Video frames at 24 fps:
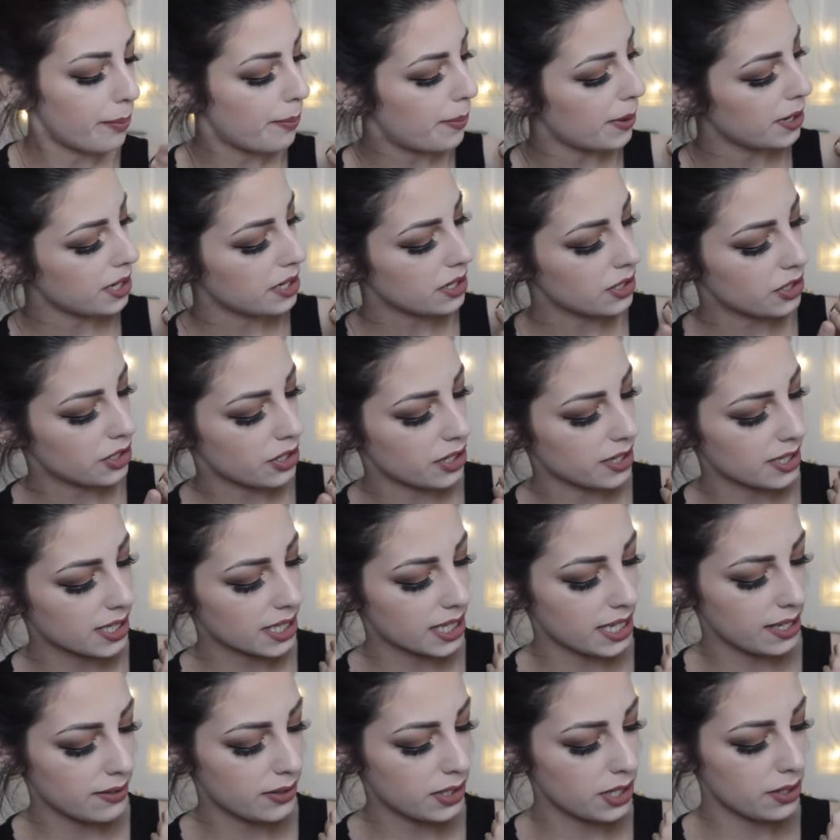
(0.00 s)
but it
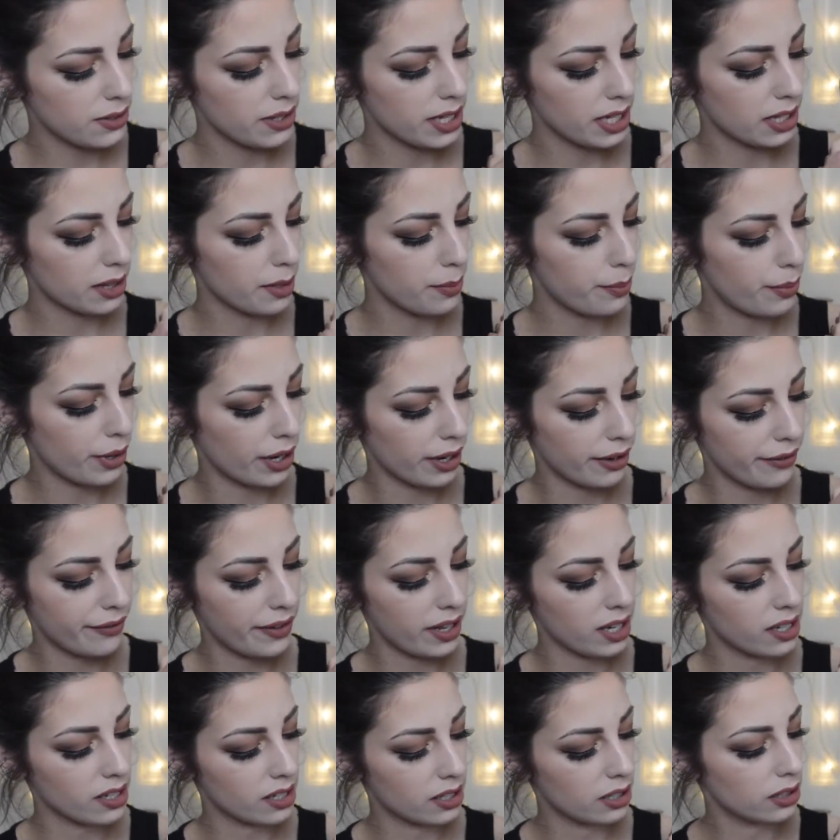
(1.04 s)
just gives you like the
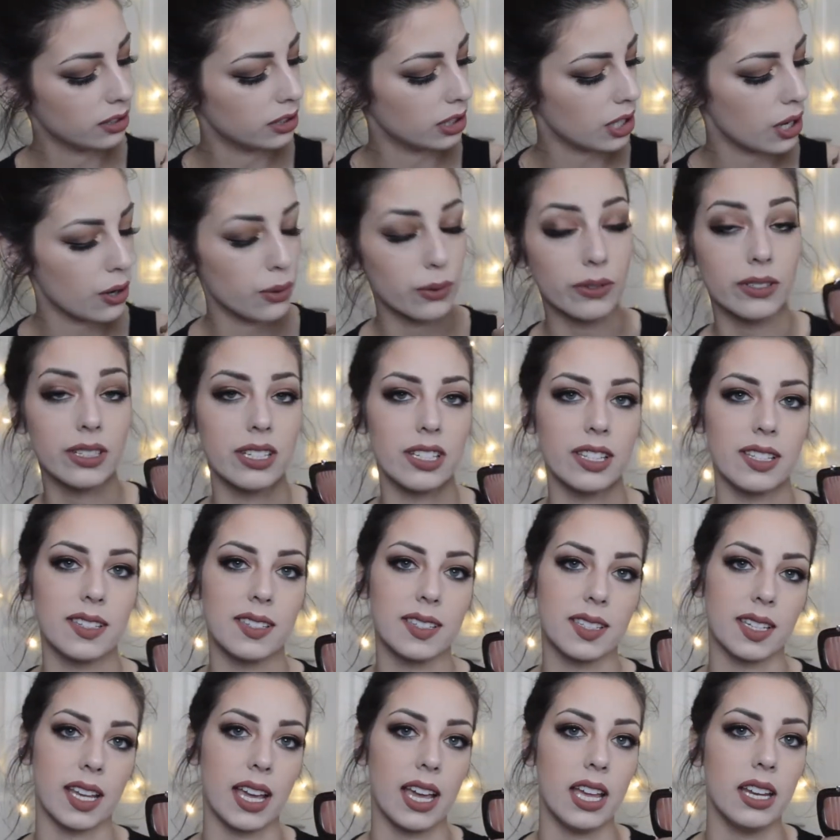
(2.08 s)
perfect glow to the
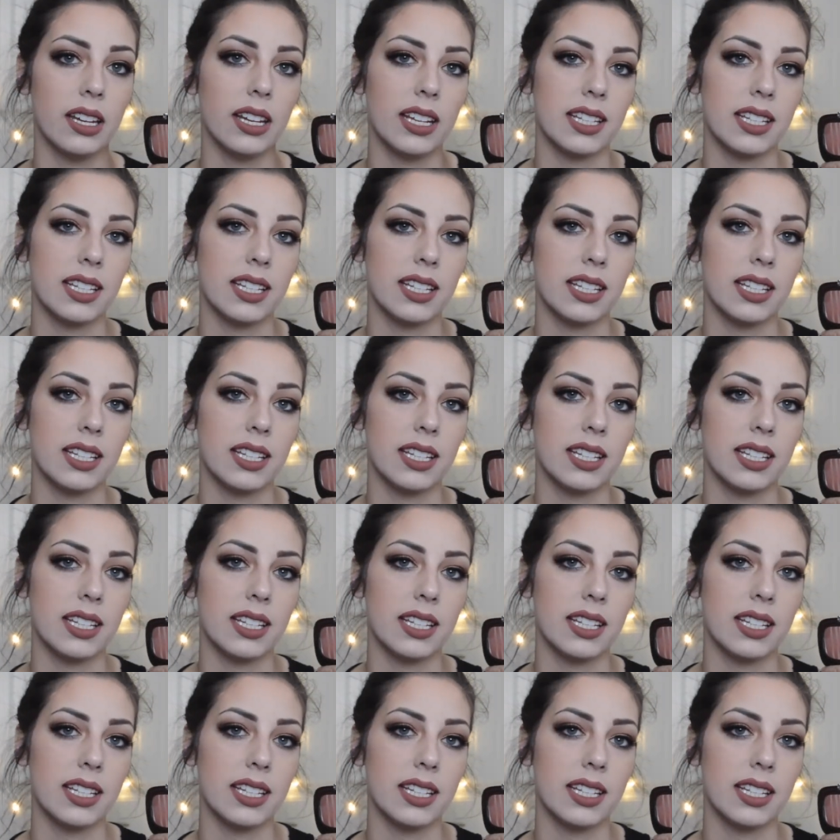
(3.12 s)
skin.